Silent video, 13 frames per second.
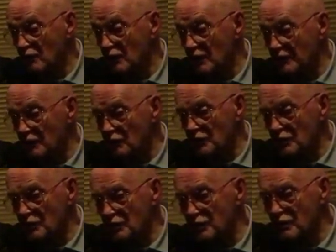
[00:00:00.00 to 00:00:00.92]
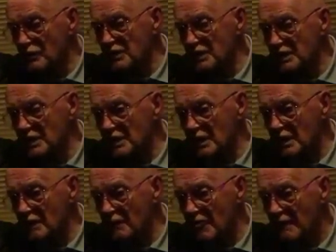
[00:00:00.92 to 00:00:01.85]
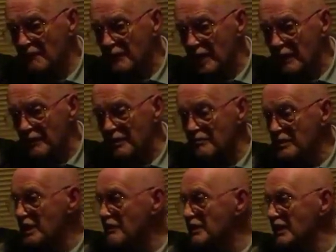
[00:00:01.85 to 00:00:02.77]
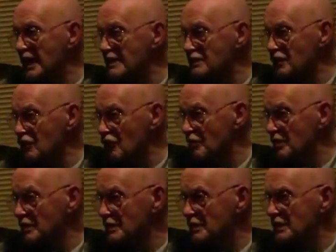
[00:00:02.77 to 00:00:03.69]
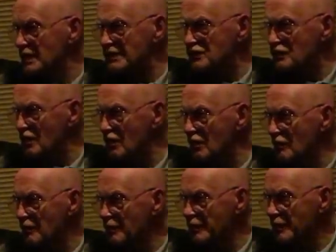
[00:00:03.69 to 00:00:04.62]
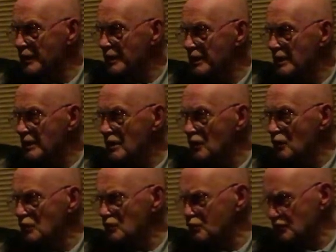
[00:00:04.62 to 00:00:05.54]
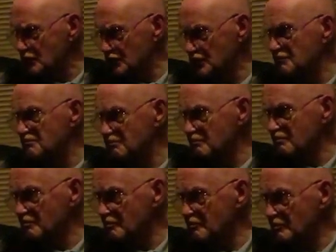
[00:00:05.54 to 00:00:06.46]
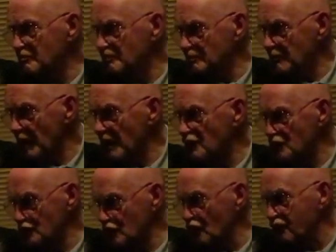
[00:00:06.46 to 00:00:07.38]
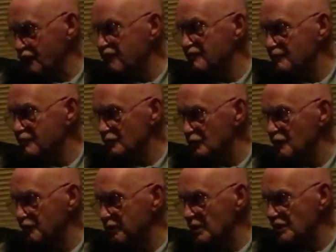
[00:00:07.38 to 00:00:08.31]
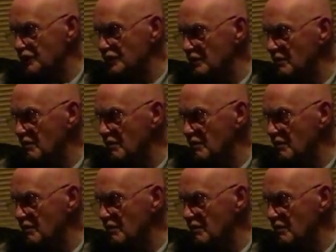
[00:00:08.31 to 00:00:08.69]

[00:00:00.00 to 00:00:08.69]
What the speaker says: think we were doing the Maryland Club in Glasgow, which was a tough place,